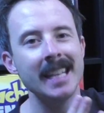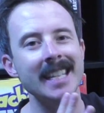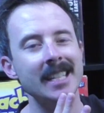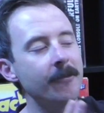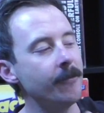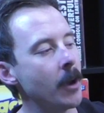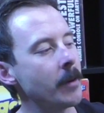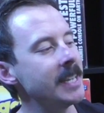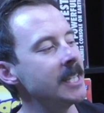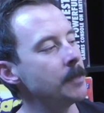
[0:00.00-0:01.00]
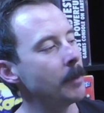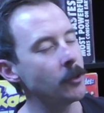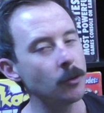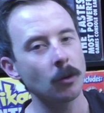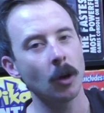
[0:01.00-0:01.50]
this very
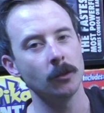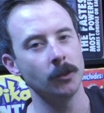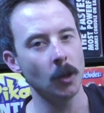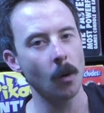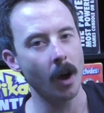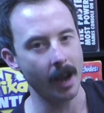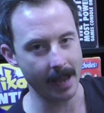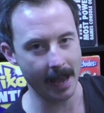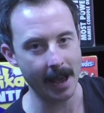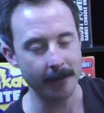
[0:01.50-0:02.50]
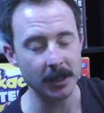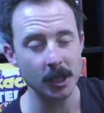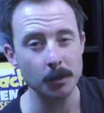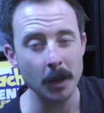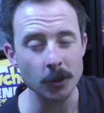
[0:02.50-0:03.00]
special console I have. It's
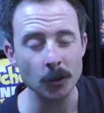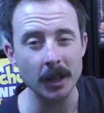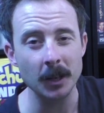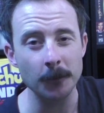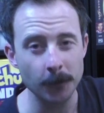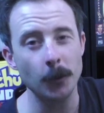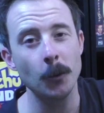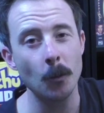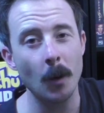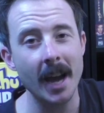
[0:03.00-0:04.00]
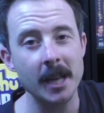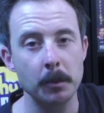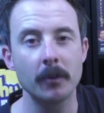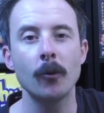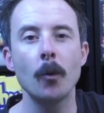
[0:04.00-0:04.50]
special in a few ways.
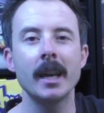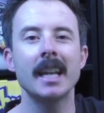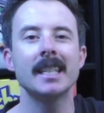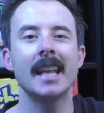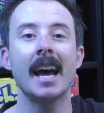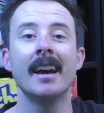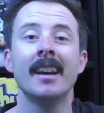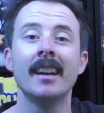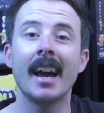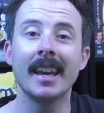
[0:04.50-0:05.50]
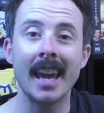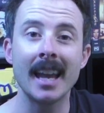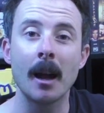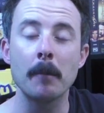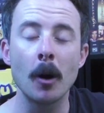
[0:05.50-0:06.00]
Before we get to that,
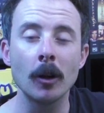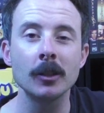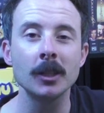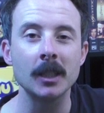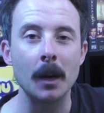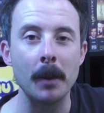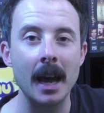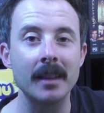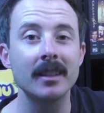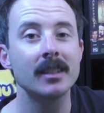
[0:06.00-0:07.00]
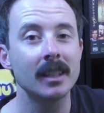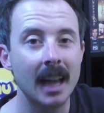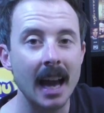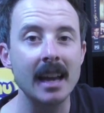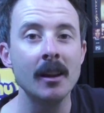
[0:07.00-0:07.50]
again, apologies about the
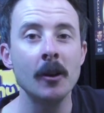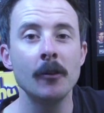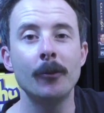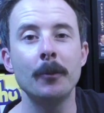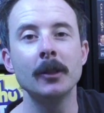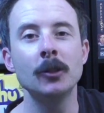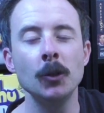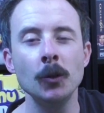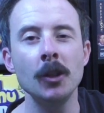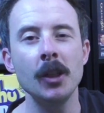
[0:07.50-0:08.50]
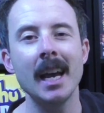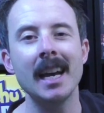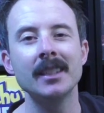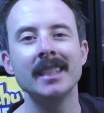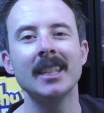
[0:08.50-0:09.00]
delay for my
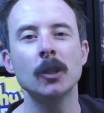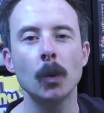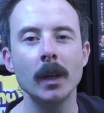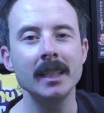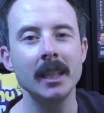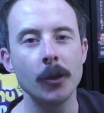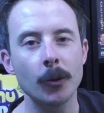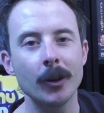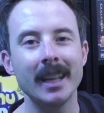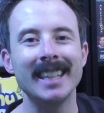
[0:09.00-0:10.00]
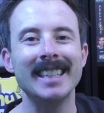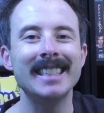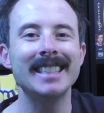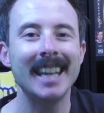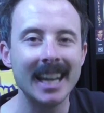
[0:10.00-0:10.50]
2023
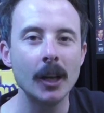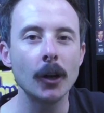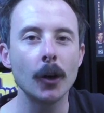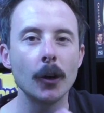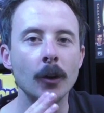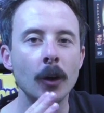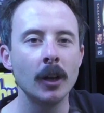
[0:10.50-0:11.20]
Nintendo, did